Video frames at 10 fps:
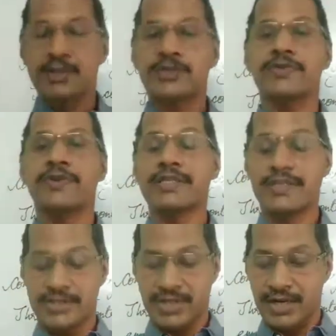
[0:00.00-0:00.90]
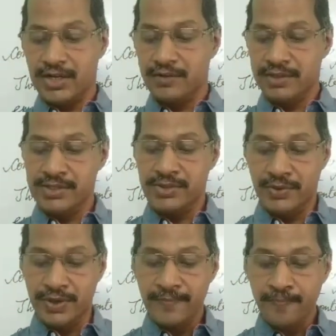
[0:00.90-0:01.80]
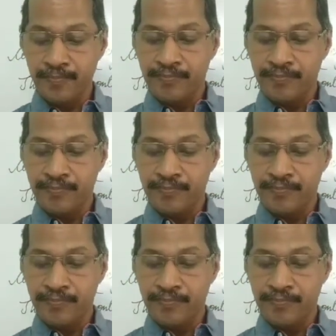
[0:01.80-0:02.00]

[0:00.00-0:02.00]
So we will just continue the story.